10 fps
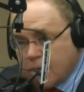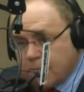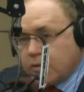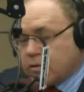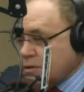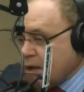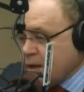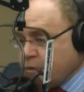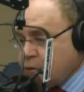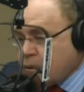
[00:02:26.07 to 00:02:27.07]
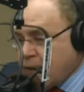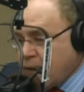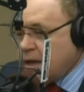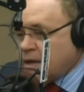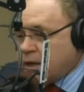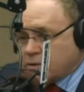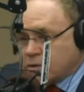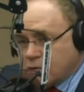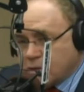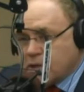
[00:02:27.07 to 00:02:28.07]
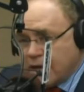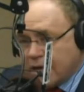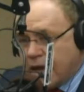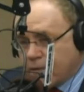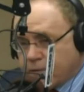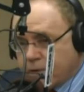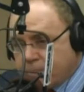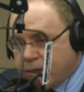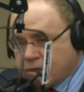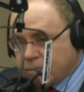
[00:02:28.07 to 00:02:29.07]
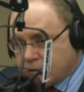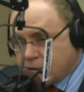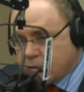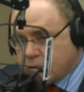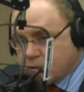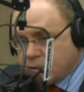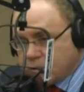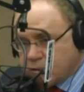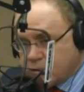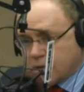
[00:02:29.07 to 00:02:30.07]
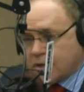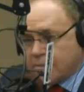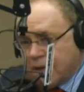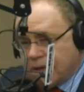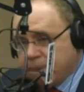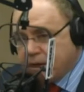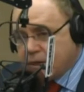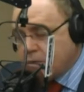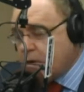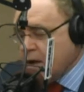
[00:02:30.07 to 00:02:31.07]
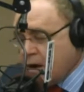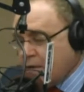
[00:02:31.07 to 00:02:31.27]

Because I can't ask you to take every possible insurance under the sun that may pay you